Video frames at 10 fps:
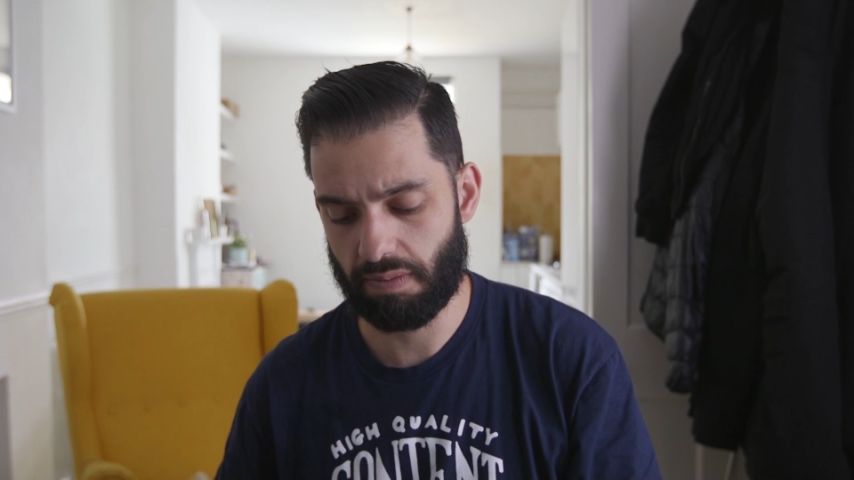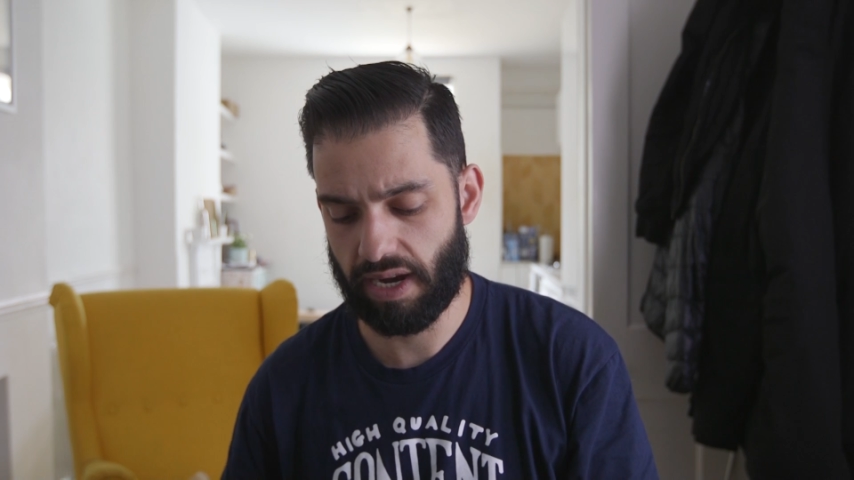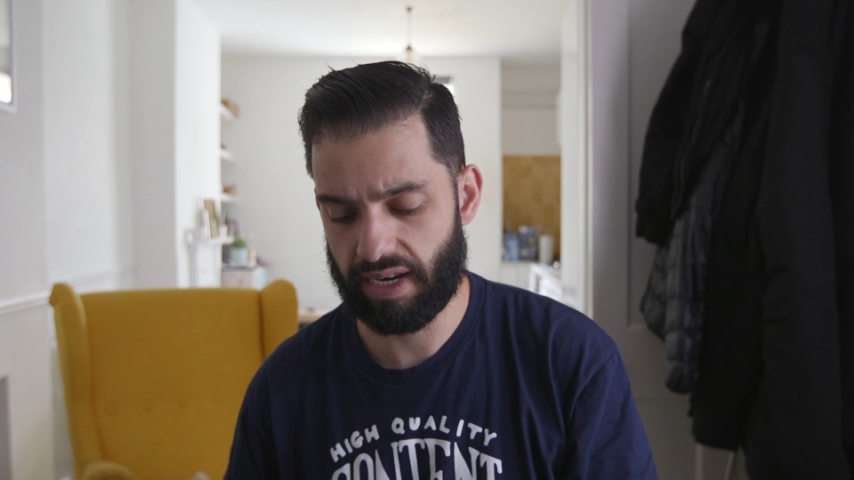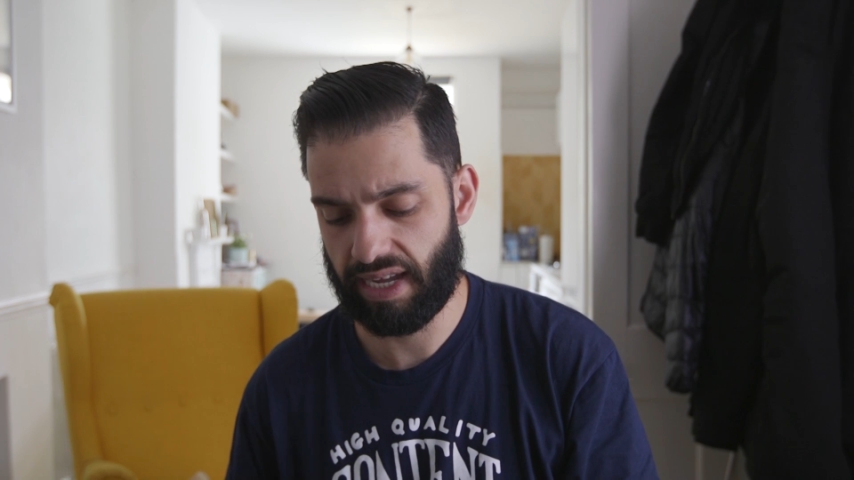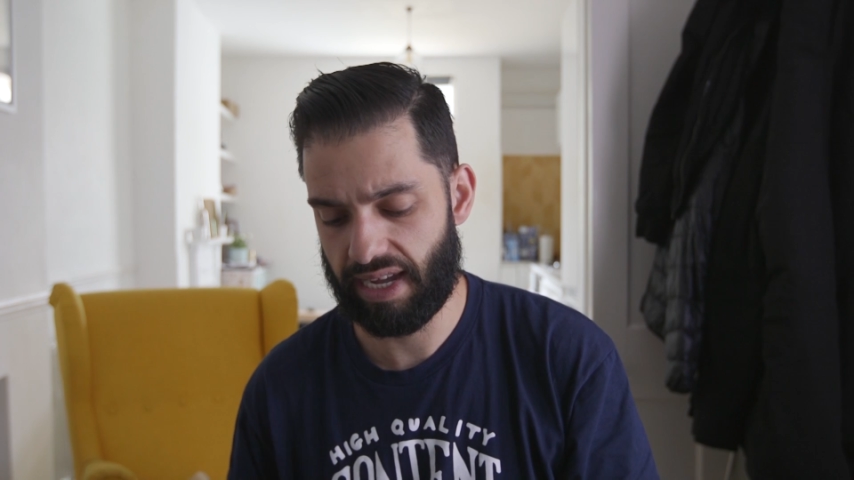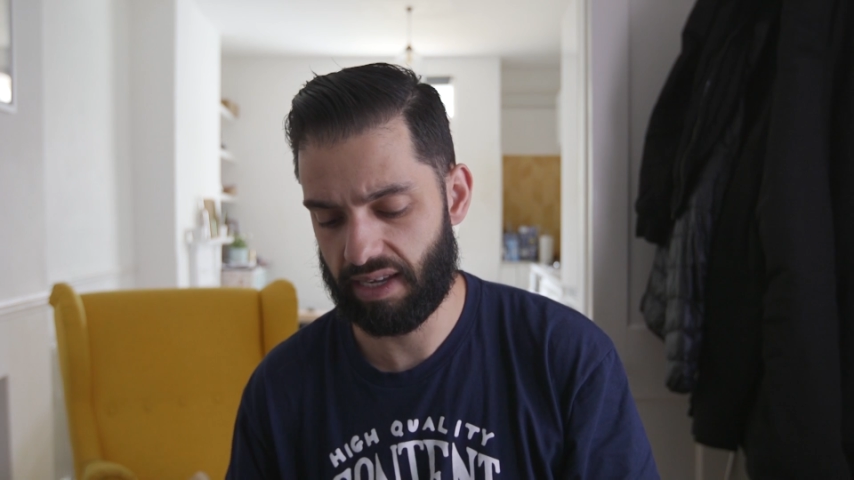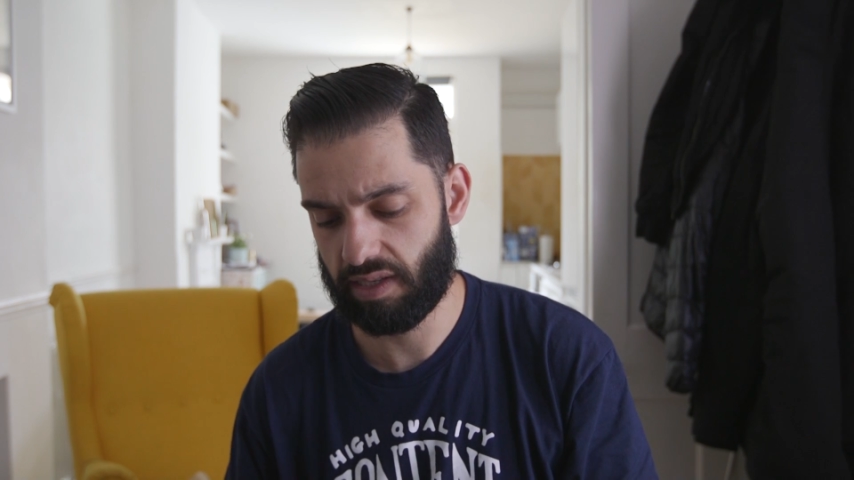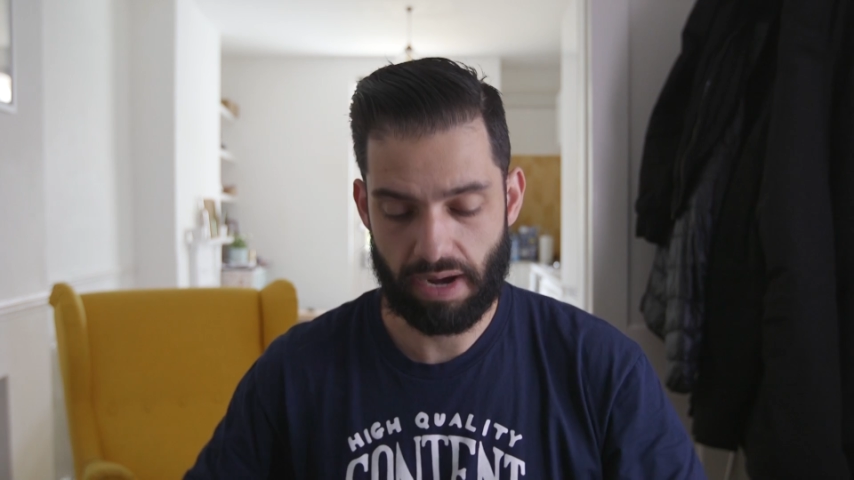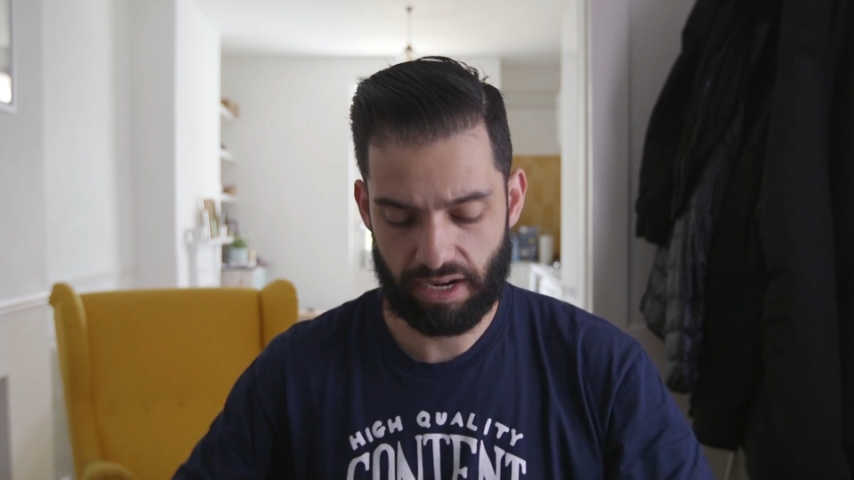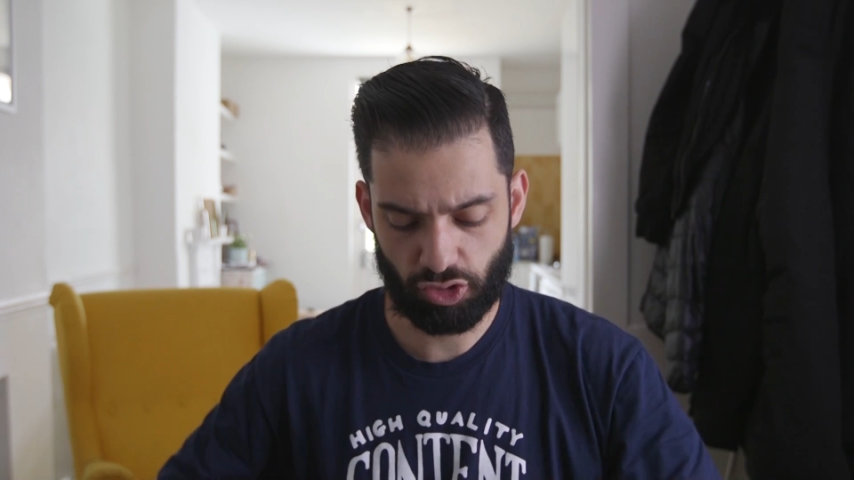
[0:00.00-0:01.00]
mine
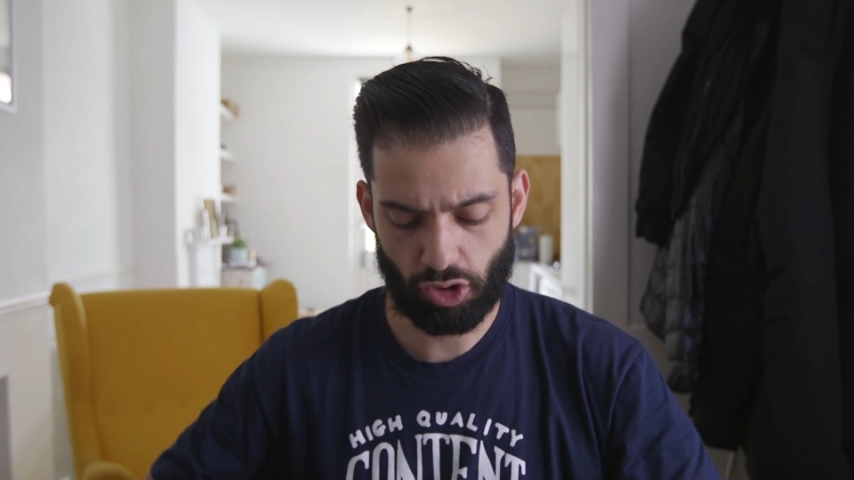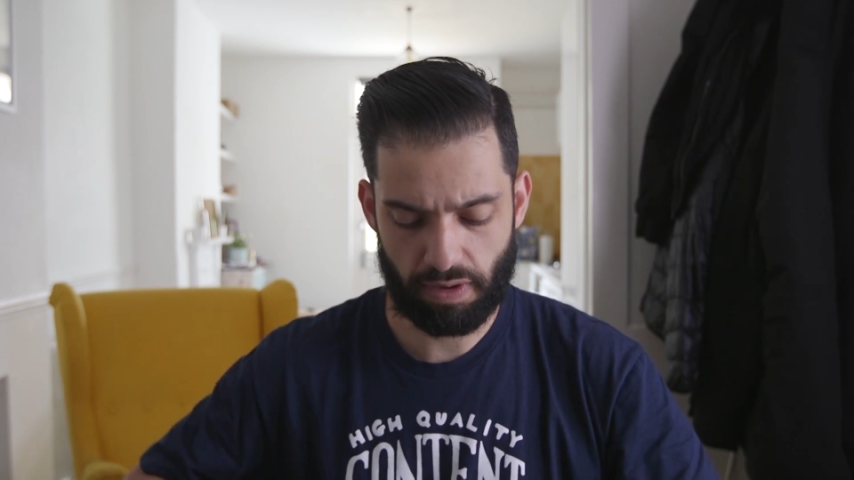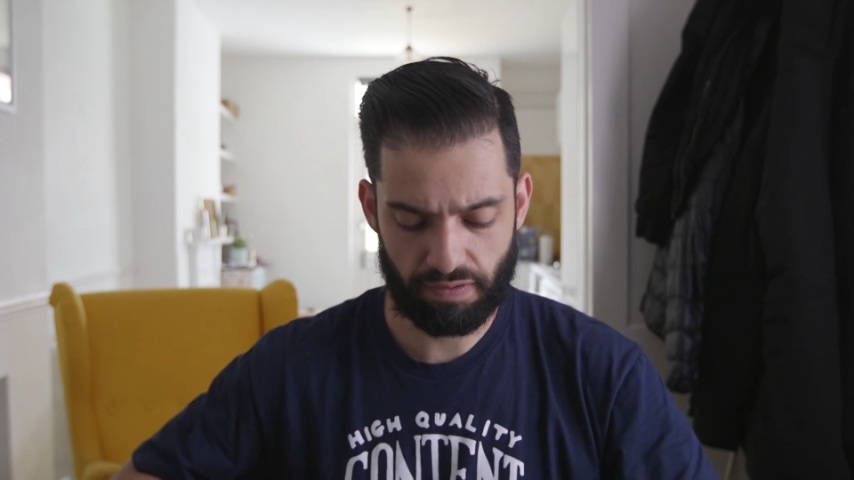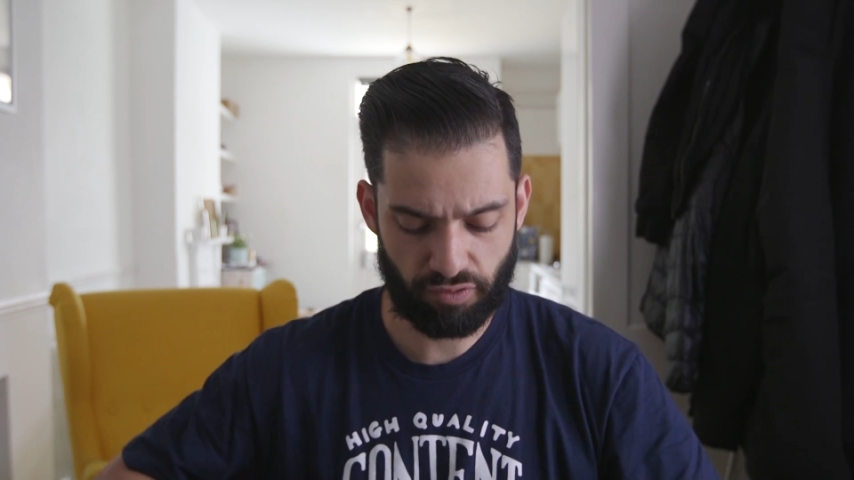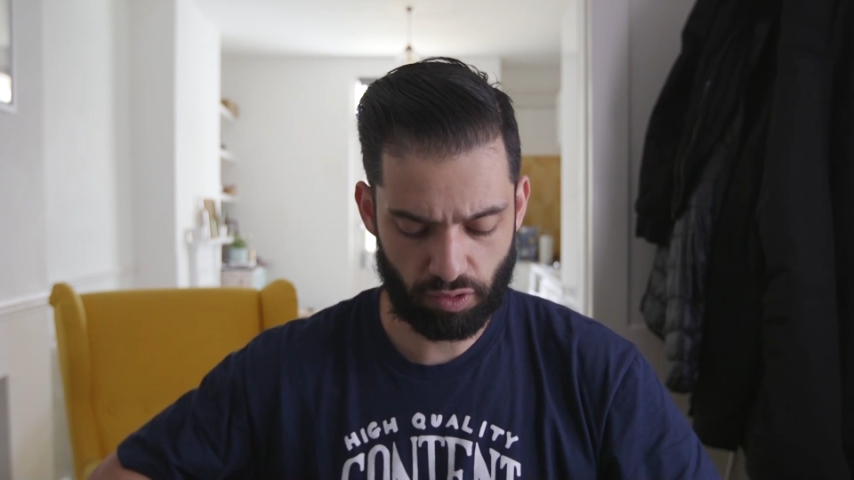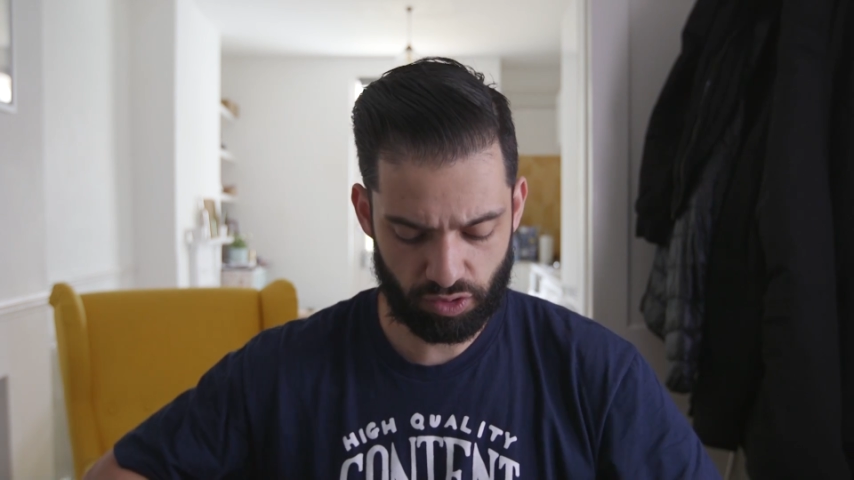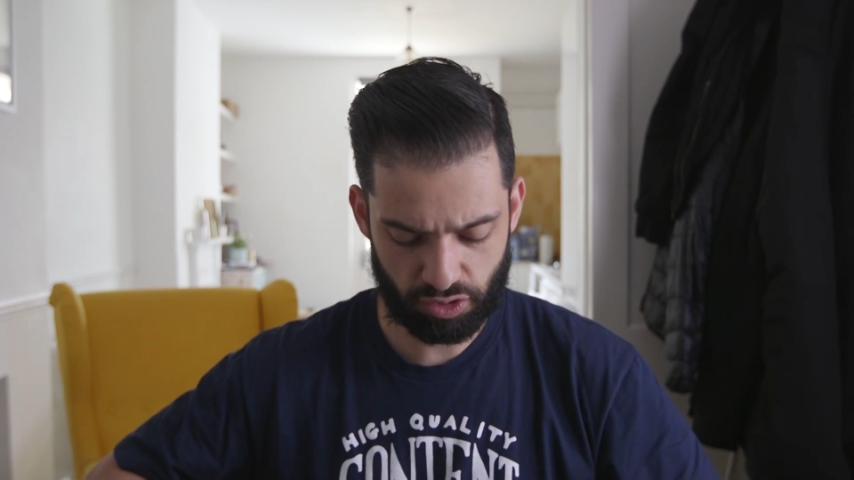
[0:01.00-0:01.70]
is mine is all Manfrotto,